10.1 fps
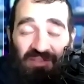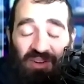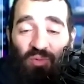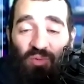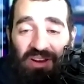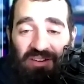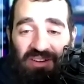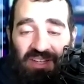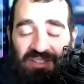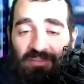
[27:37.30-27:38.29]

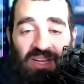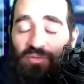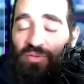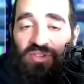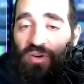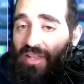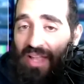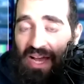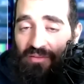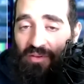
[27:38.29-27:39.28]
awareness. I mean, it was all right. lack
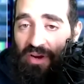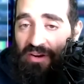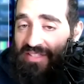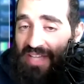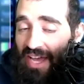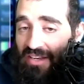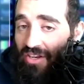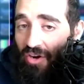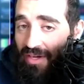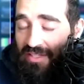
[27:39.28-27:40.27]
of awareness. I had
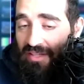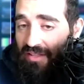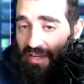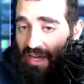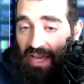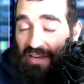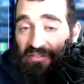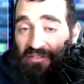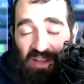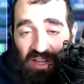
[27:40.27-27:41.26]
no idea that I had
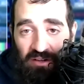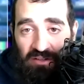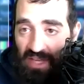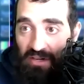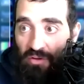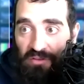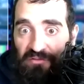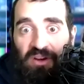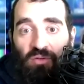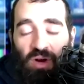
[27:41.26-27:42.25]
fears. I didn't know what
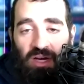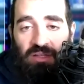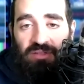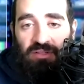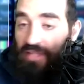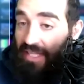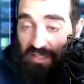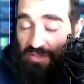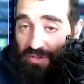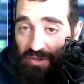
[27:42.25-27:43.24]
fear was. That's
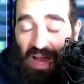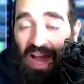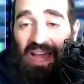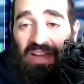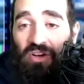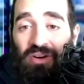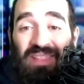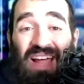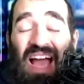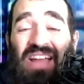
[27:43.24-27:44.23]
the truth. Mm-hmm. I had no
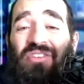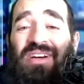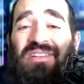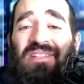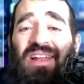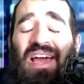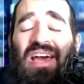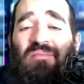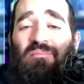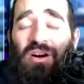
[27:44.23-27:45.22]
I had no idea that I had
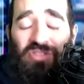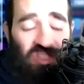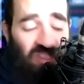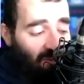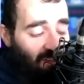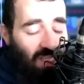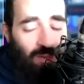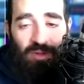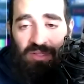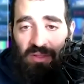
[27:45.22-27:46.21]
emotions. The first time
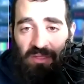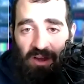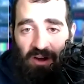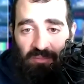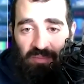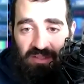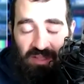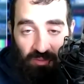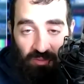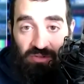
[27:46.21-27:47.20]
I went to a therapist
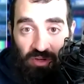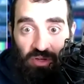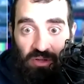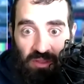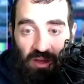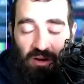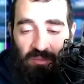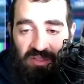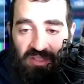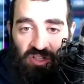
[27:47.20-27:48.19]
and I went to a good
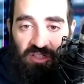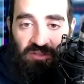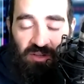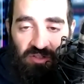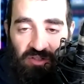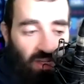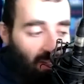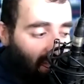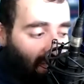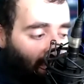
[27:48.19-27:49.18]
therapist that charged
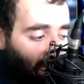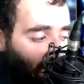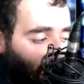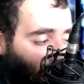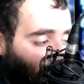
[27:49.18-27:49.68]
$300 an hour